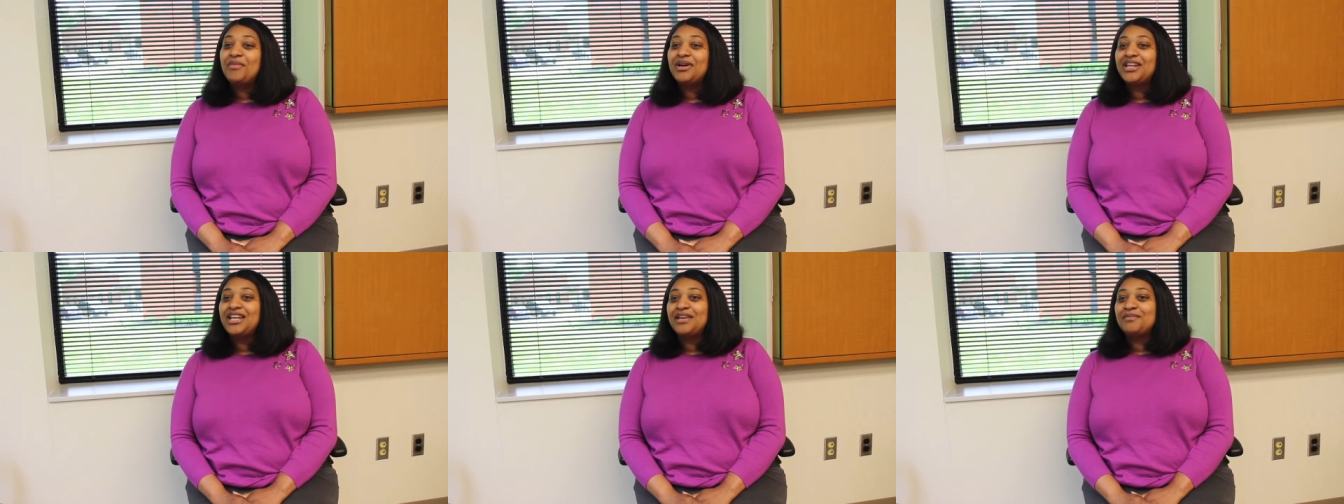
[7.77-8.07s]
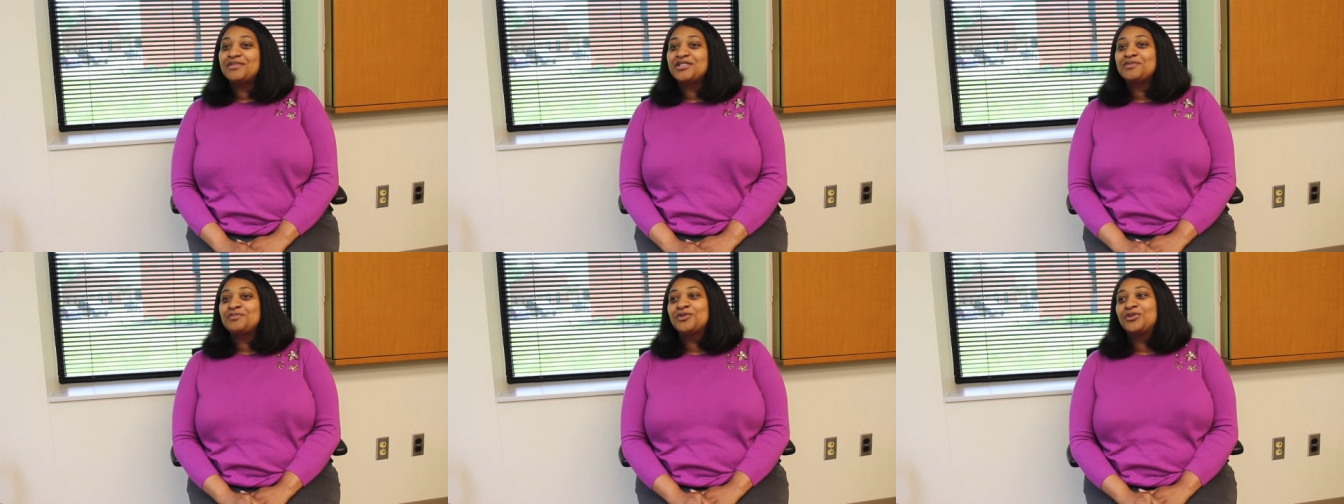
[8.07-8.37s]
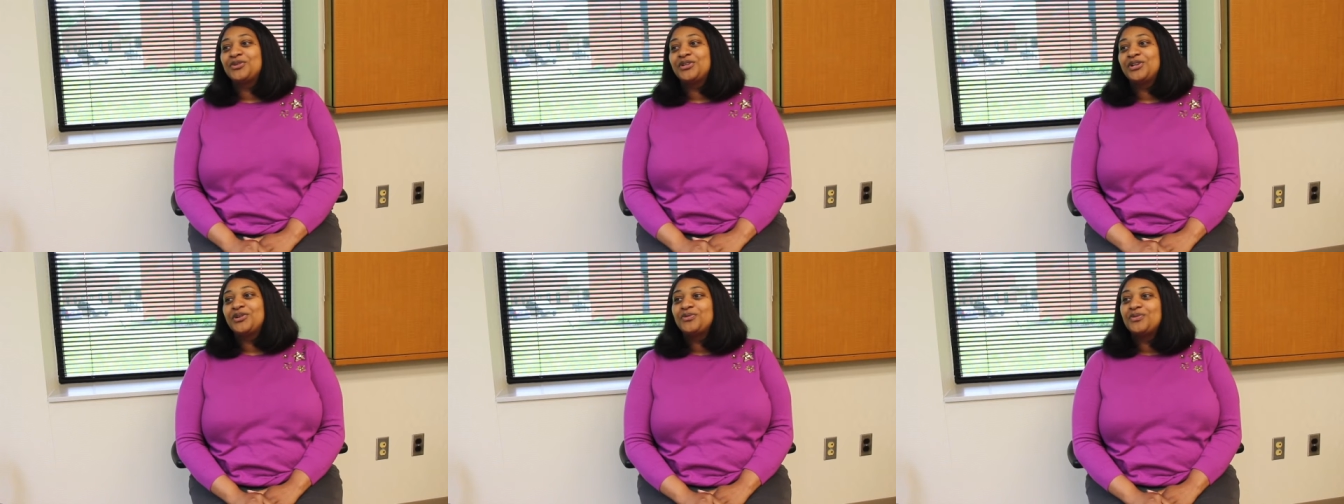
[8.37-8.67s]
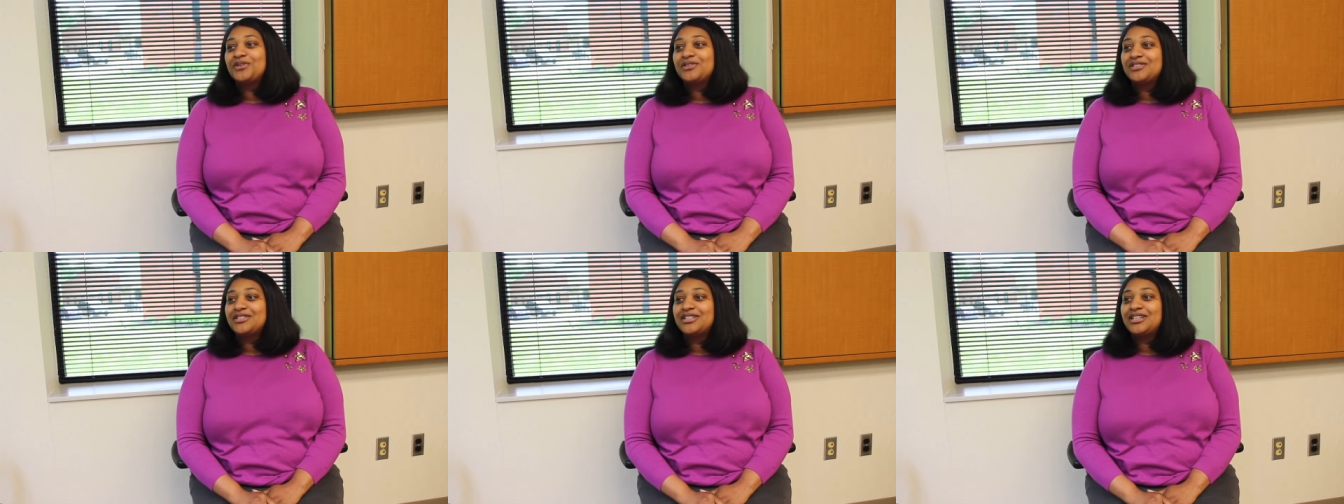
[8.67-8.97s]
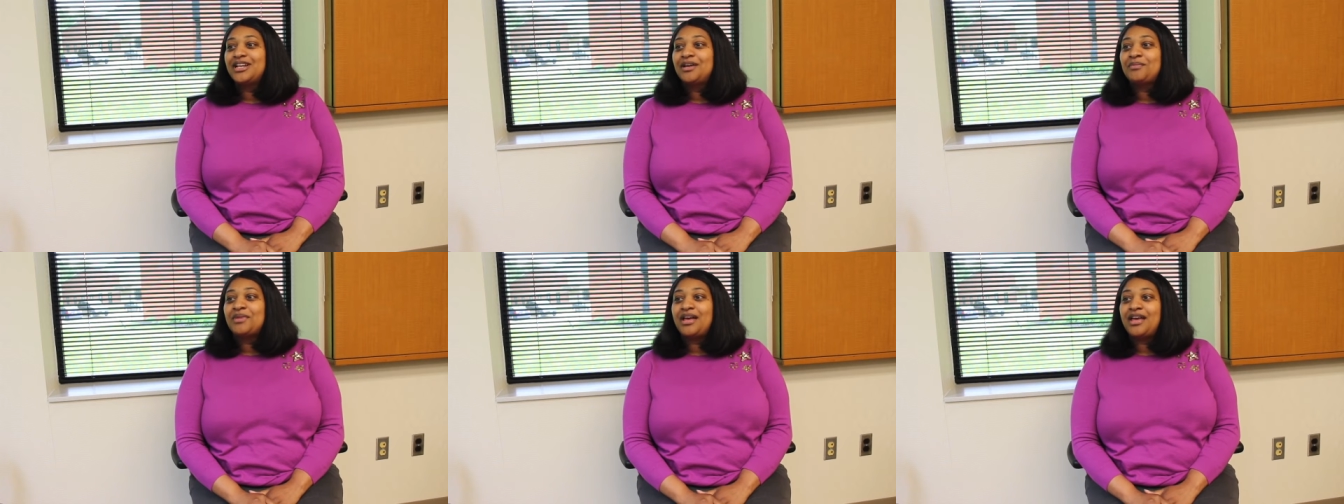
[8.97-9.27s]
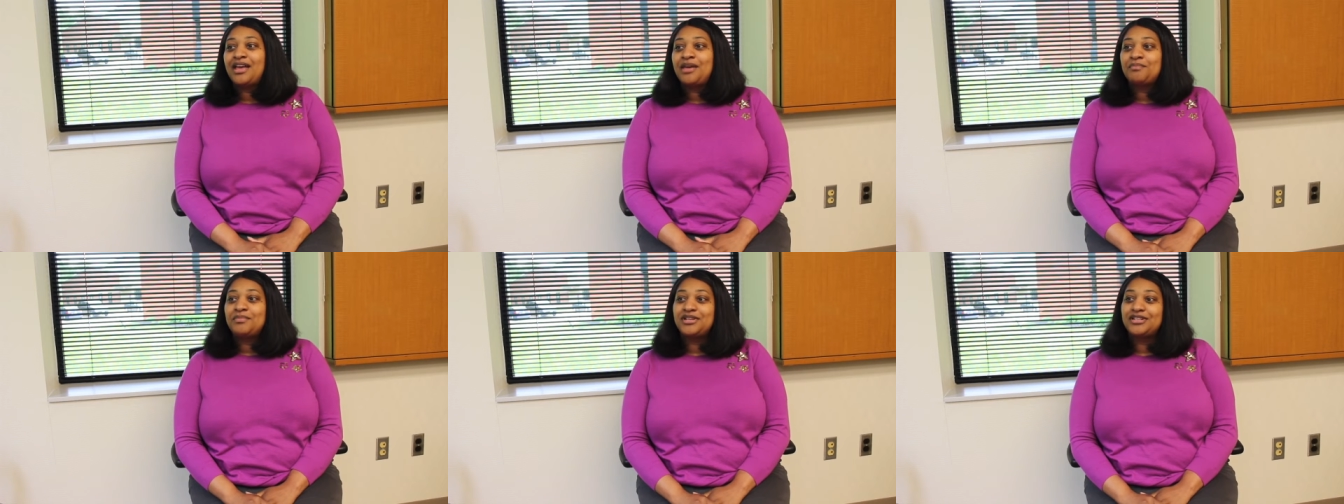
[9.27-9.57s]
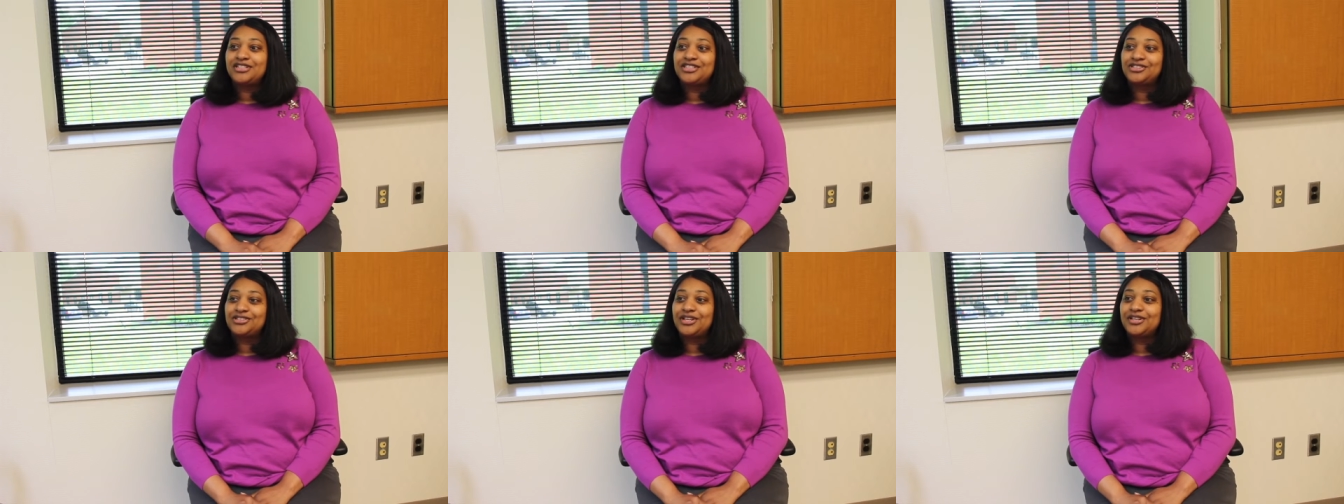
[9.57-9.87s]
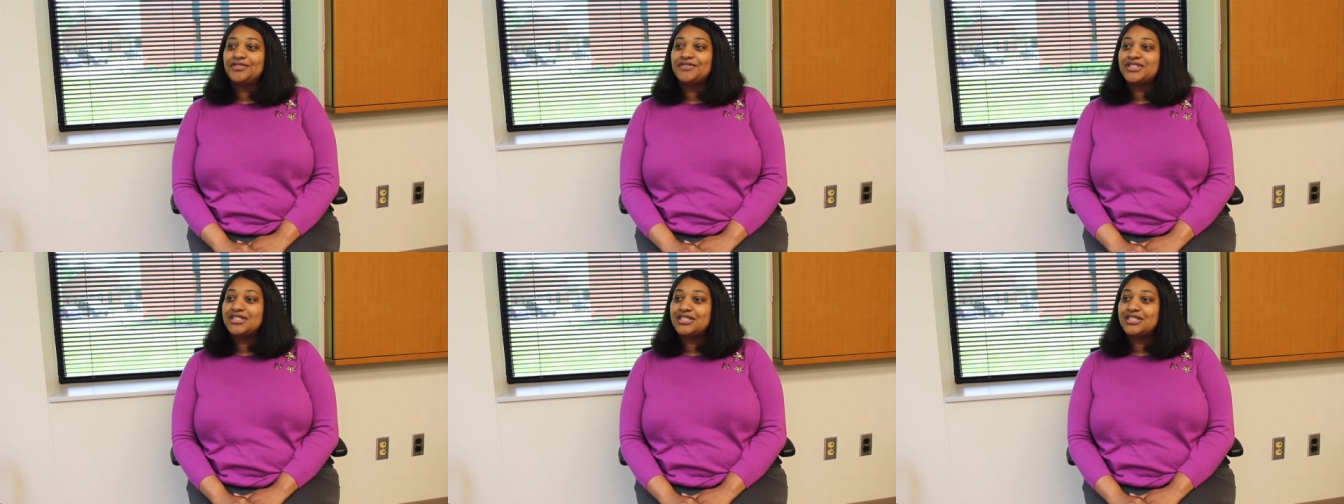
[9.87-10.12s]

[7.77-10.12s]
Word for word: My name is Maria Wilson. I'm an administrative